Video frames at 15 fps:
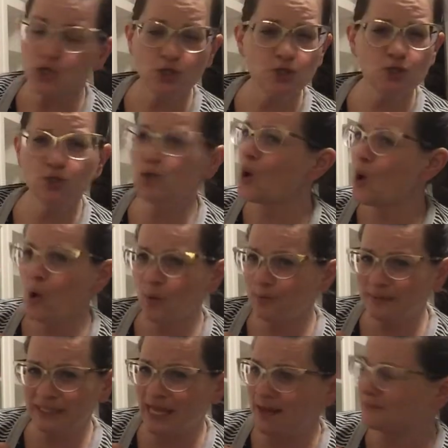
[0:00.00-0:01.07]
"No,
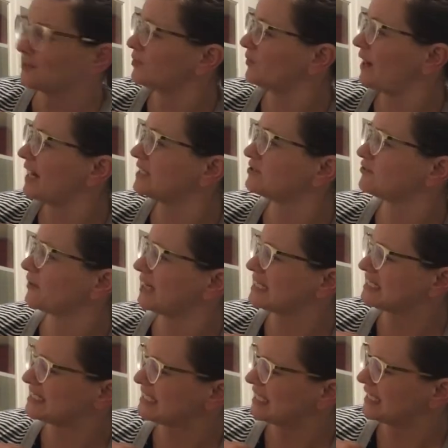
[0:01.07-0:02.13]
Plum," cried
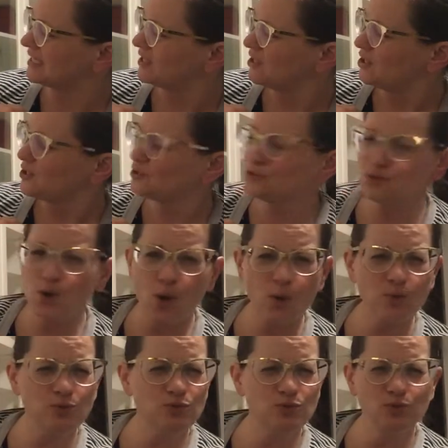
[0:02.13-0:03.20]
Gracie. "No,
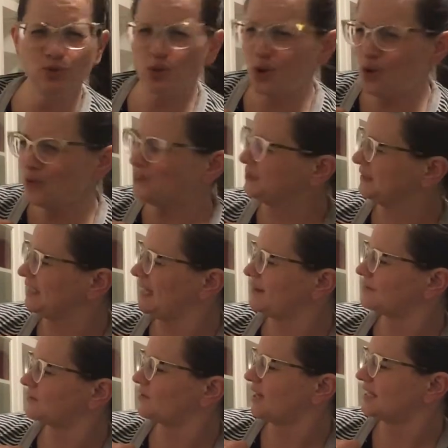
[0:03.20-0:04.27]

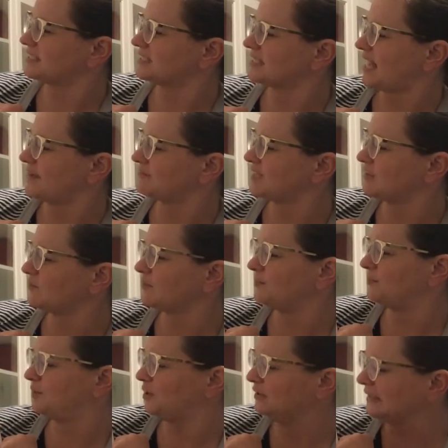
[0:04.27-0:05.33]
Plum," cried Sam. They were
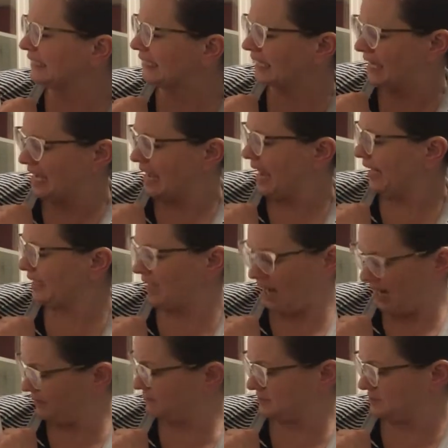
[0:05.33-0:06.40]
pulling, and
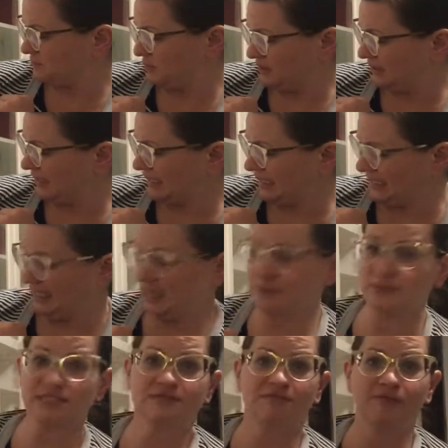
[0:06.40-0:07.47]
I was pulling, and I
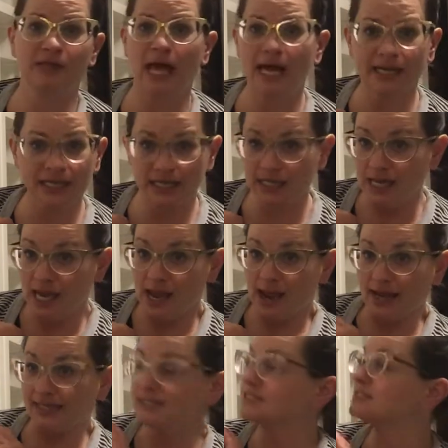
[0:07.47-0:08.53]
was flying,
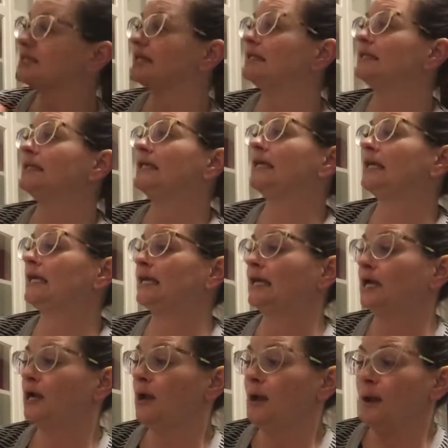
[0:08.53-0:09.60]
and
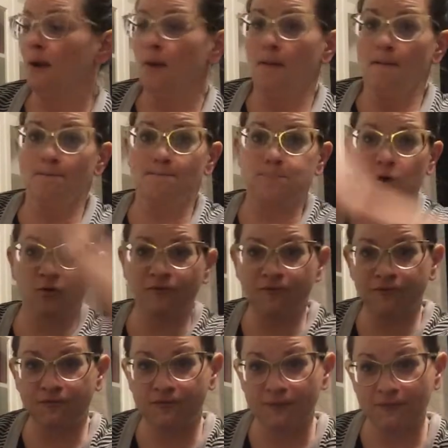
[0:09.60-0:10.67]
suddenly,
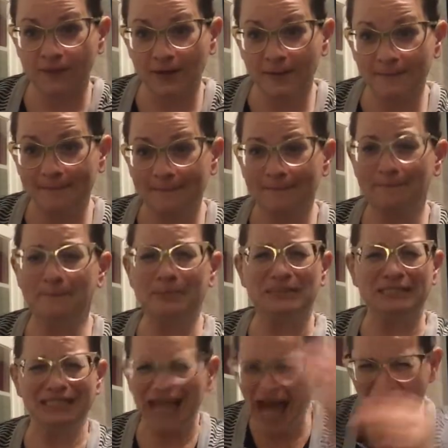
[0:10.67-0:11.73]
poof,
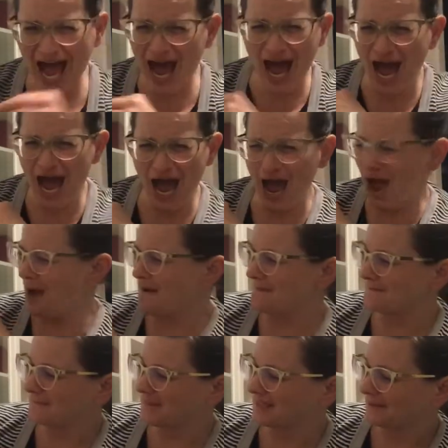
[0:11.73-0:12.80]

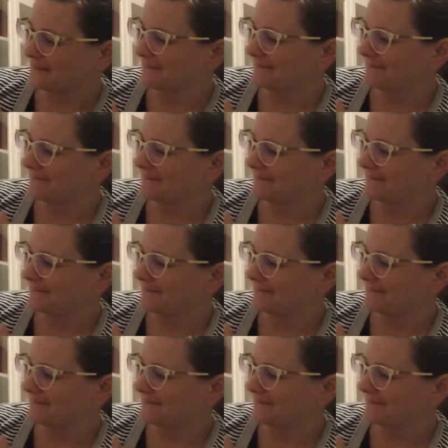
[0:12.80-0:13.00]
"Plum!"